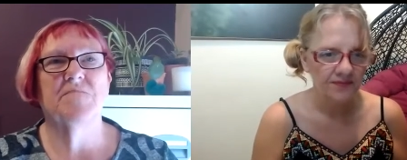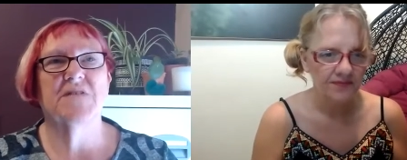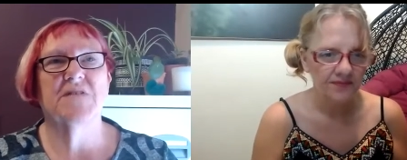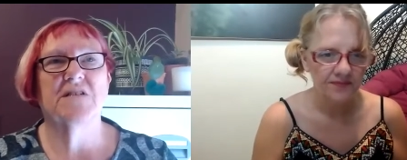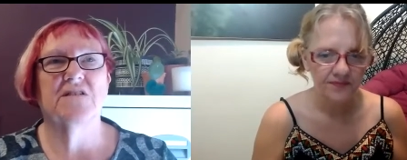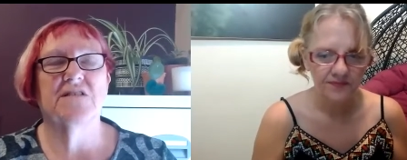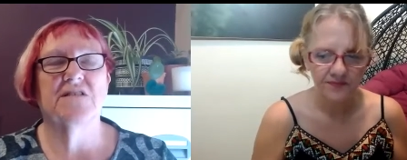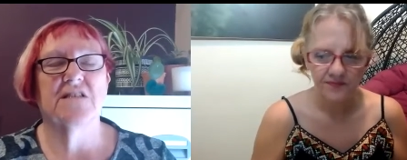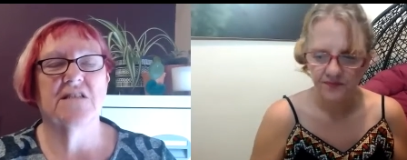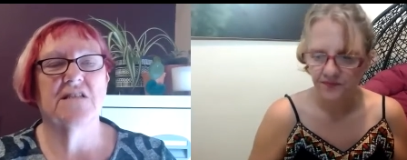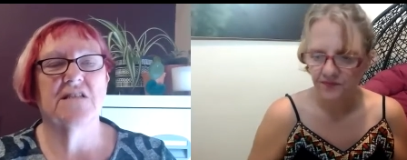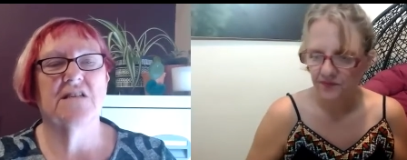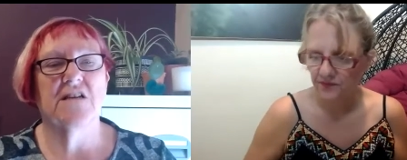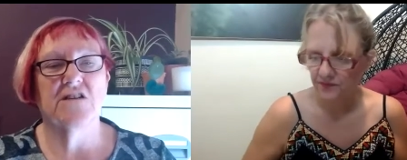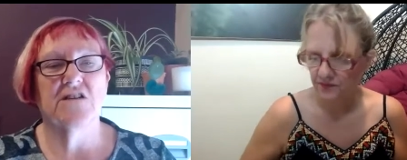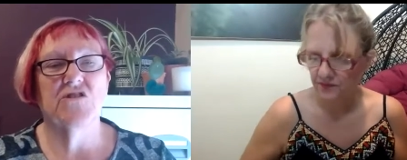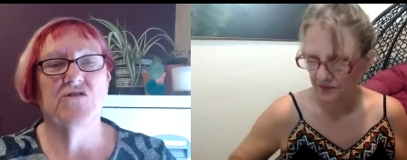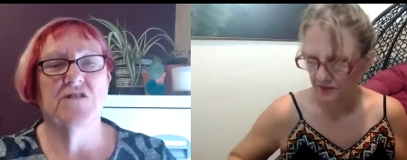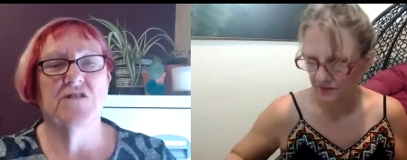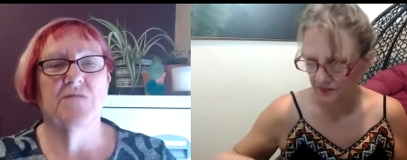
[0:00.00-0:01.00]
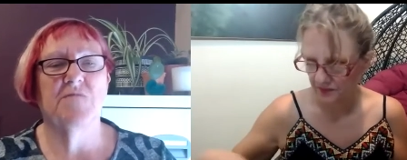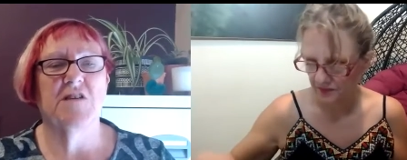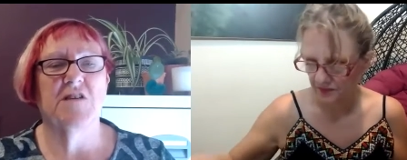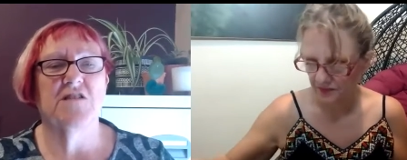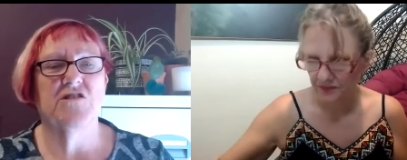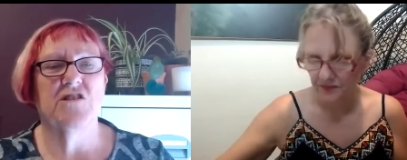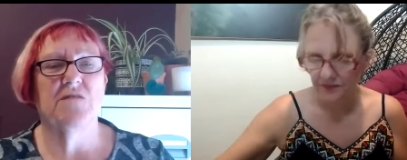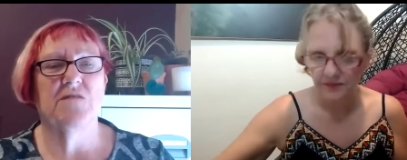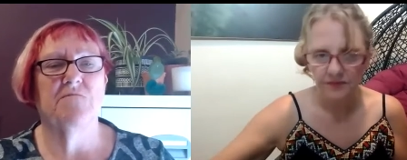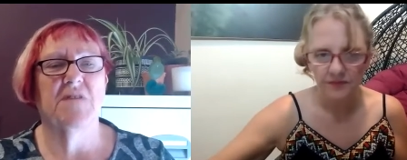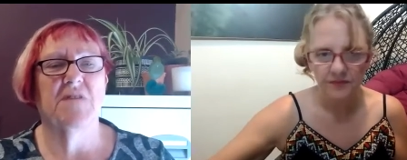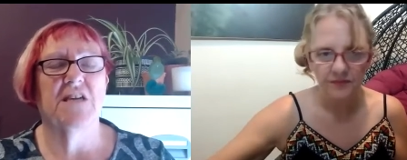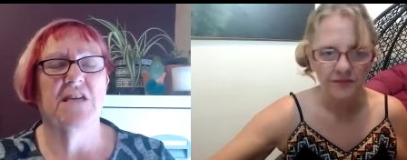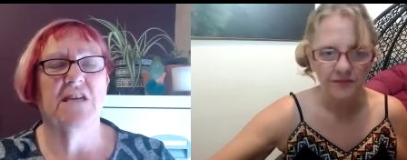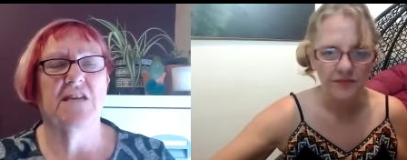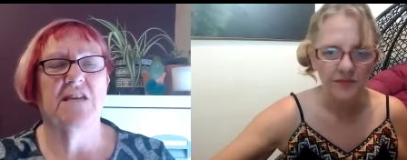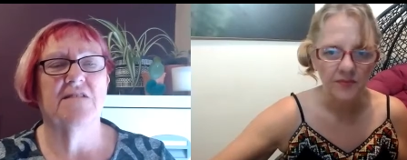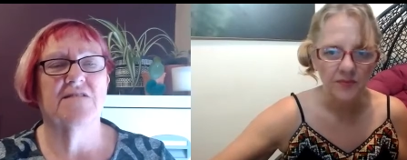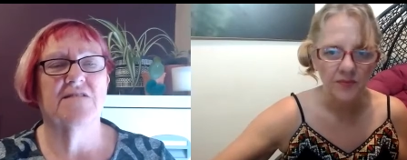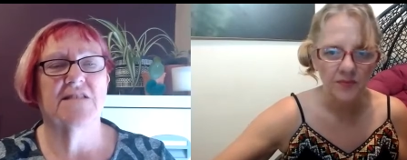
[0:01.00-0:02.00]
Speaker 1: because I, I used to be a
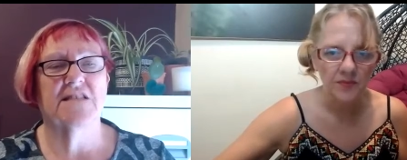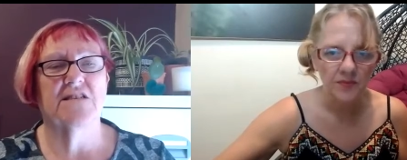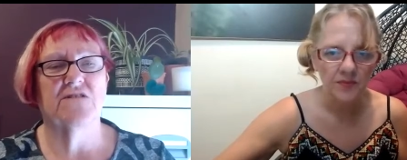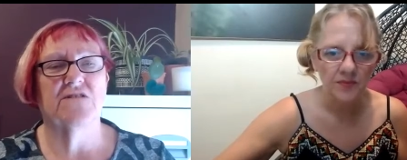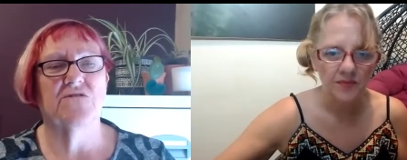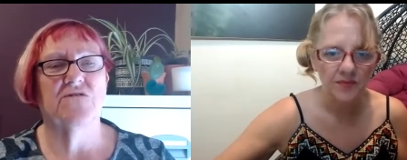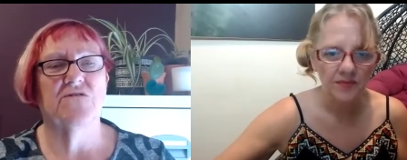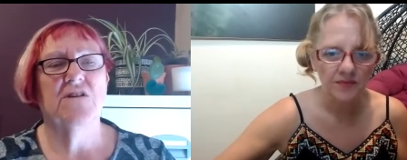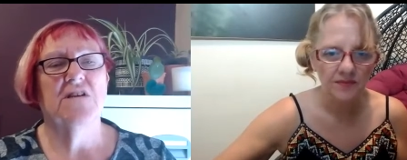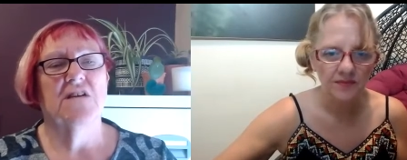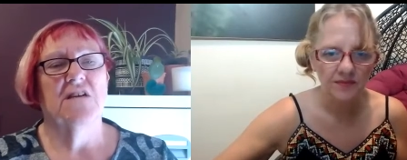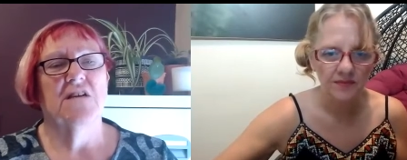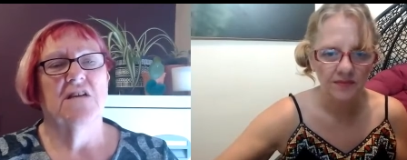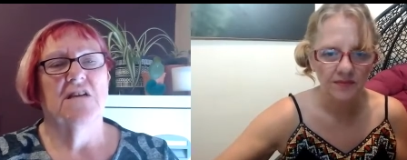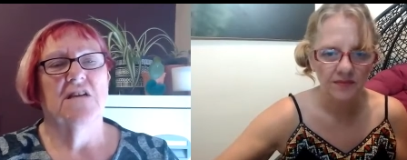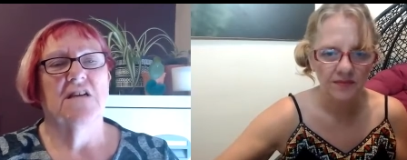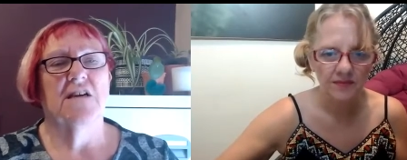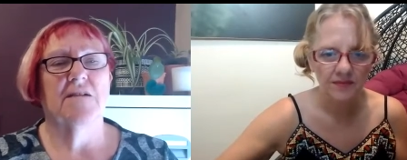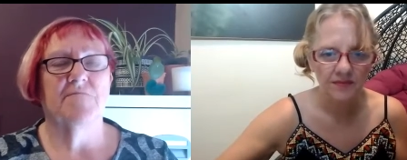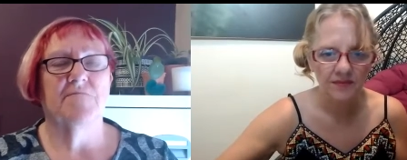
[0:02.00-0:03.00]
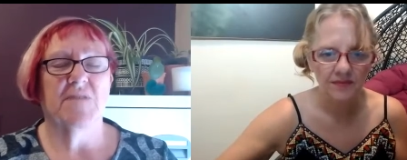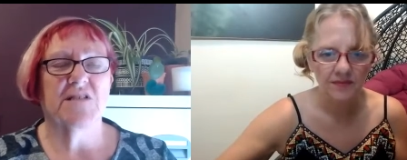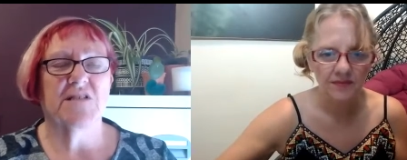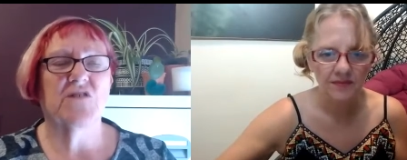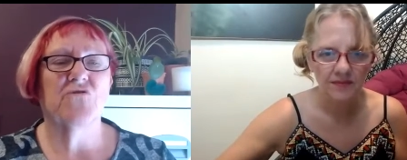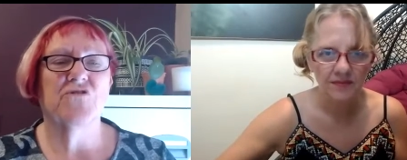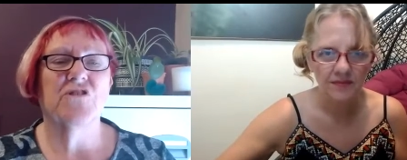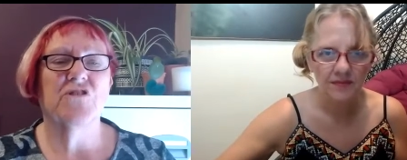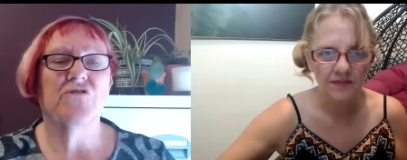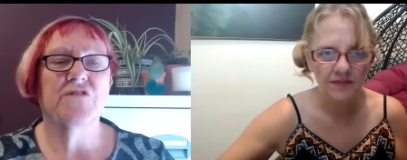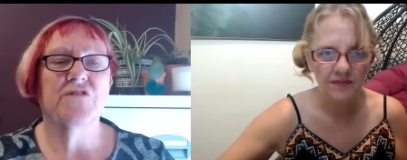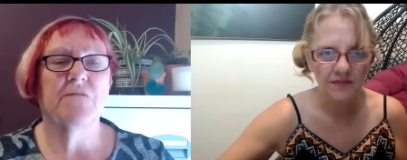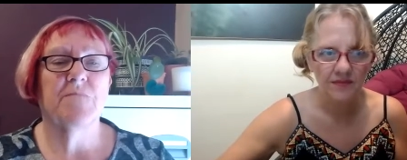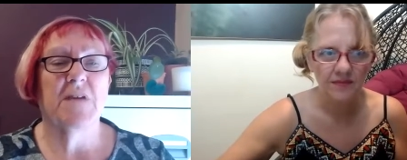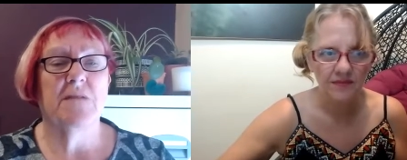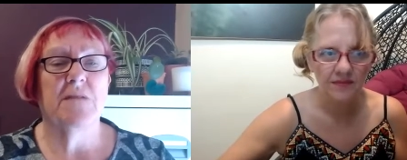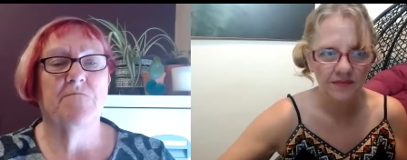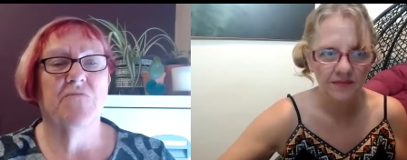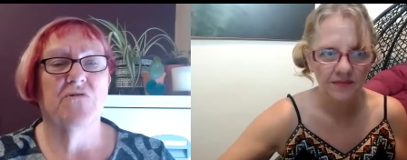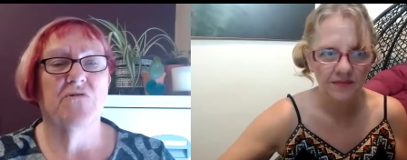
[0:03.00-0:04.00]
GP, so um, I saw a lot of
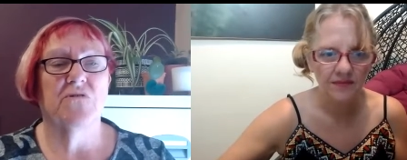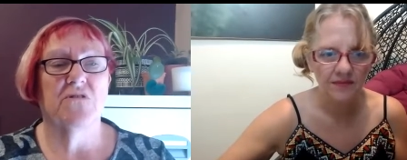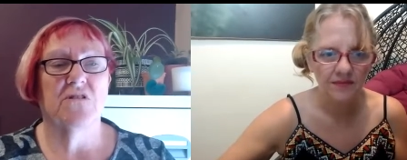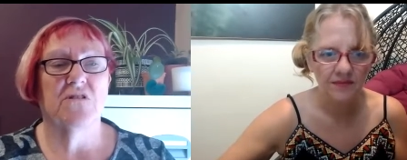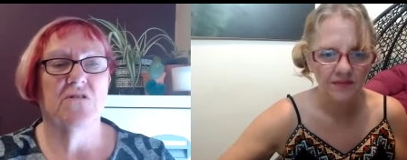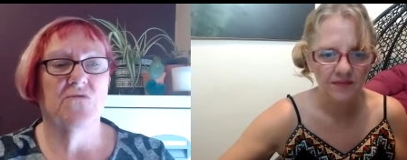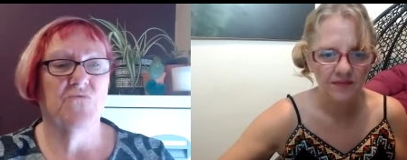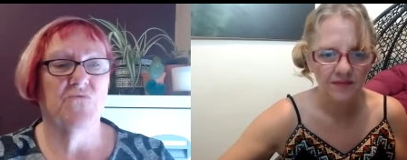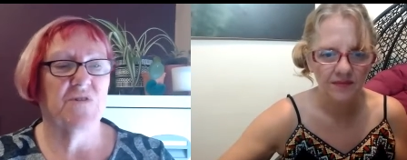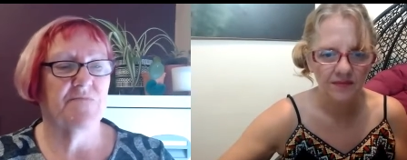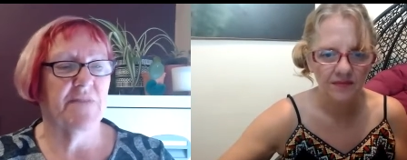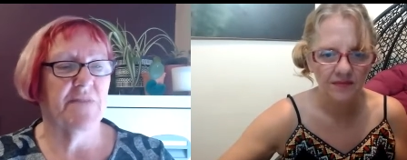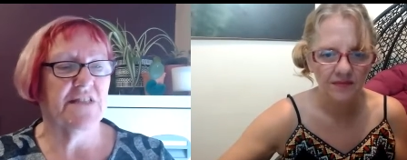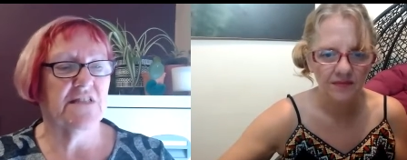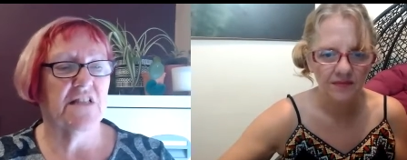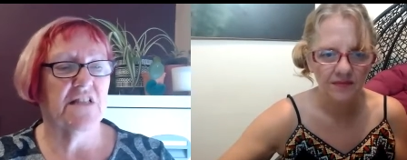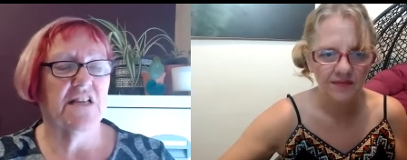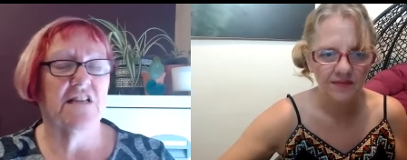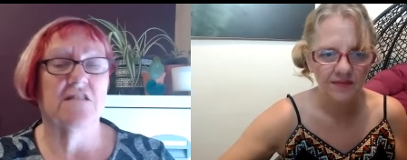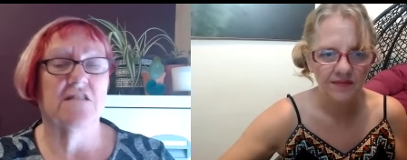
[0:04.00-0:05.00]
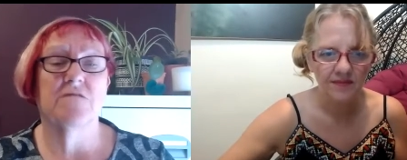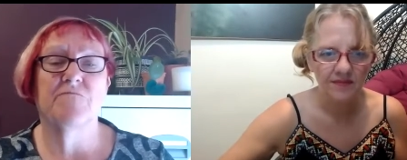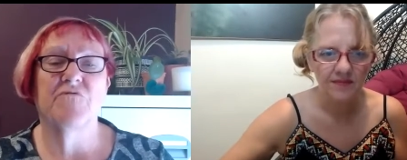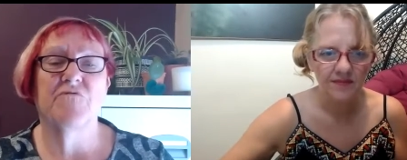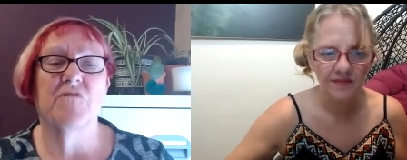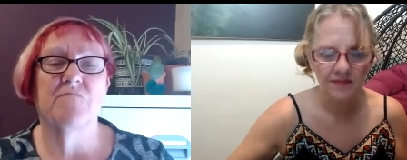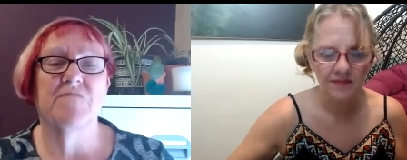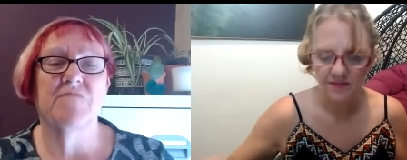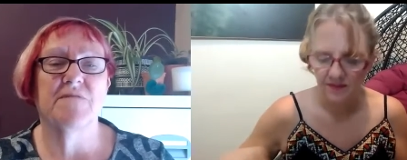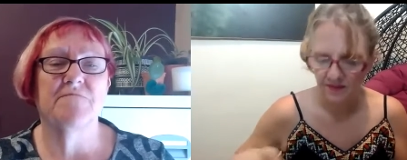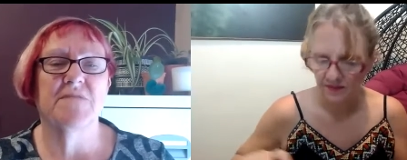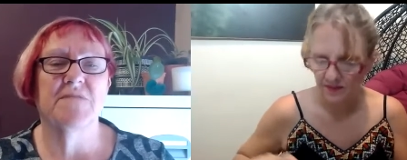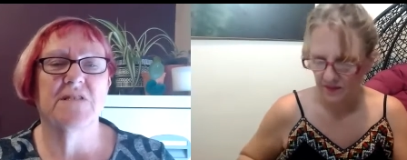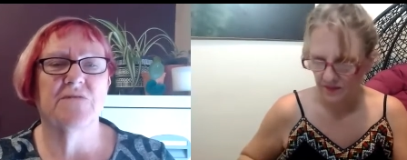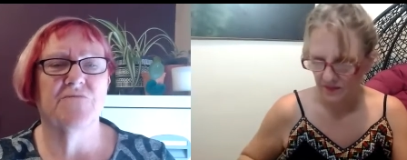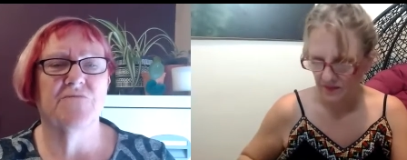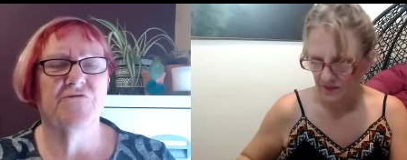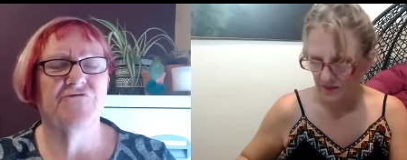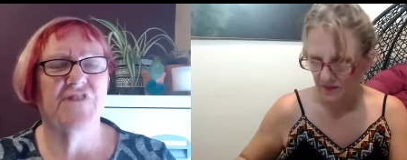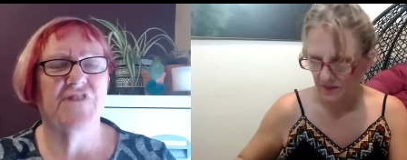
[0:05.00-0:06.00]
people who with mental health problems
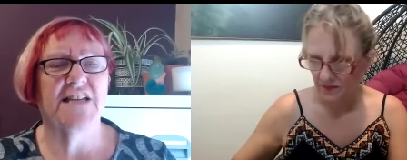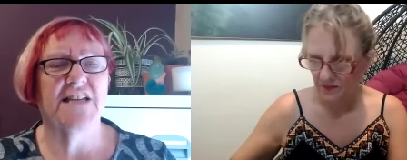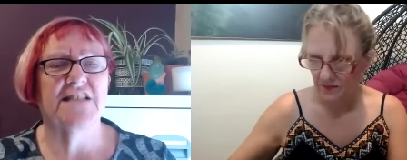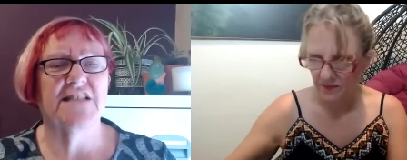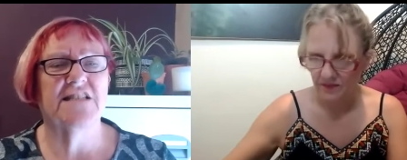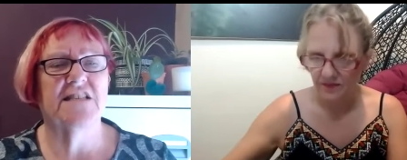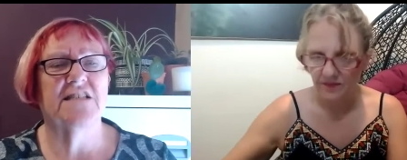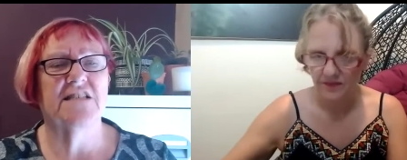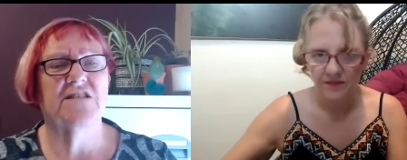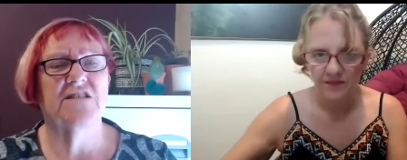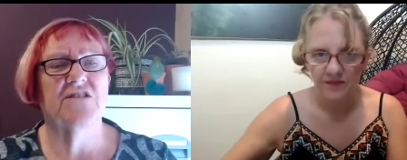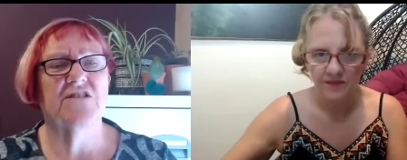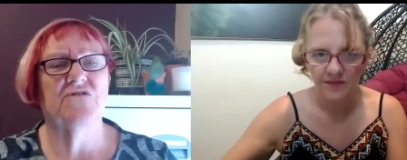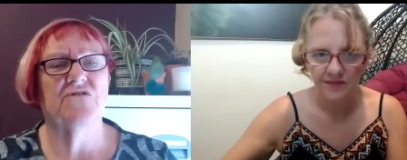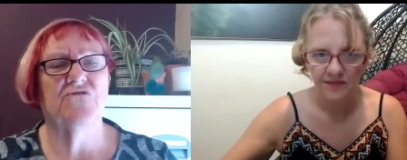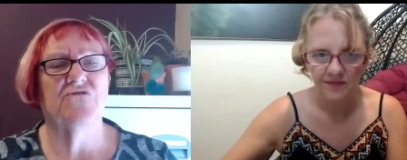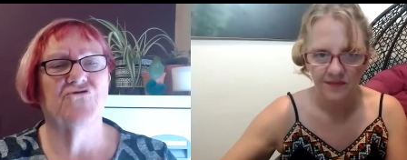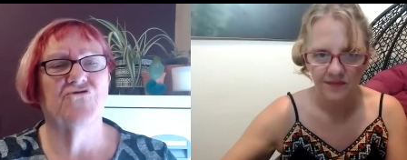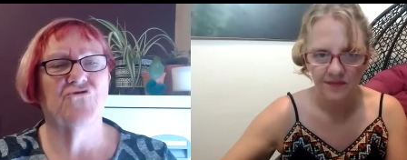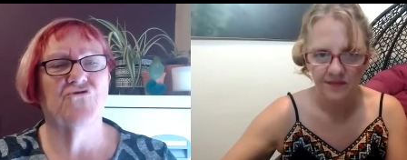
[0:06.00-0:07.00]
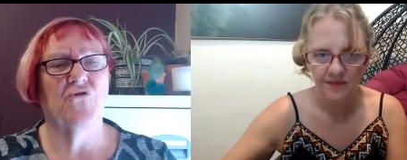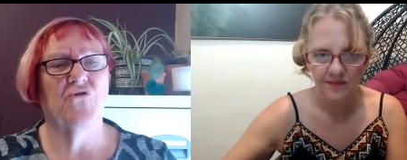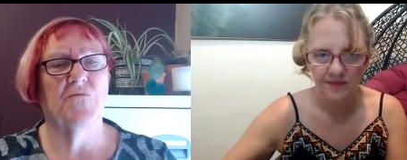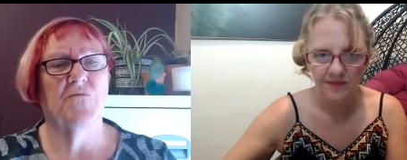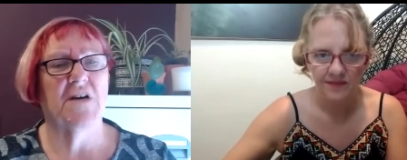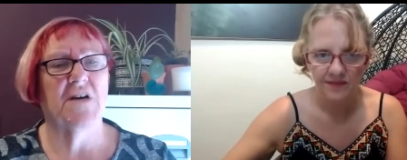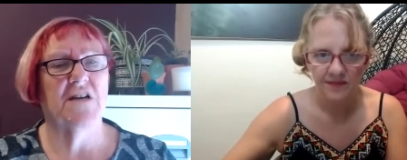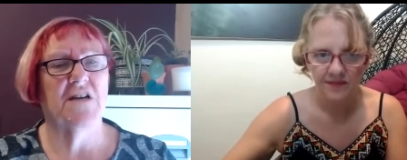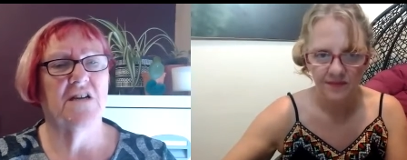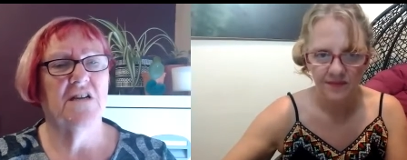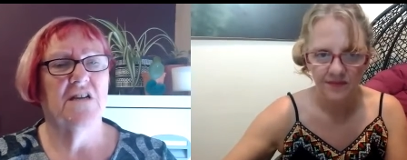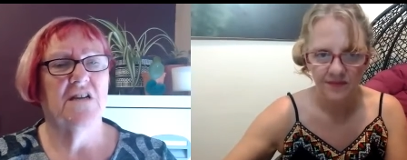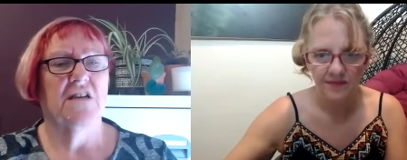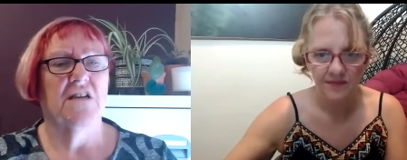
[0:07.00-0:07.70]
that were related to trauma.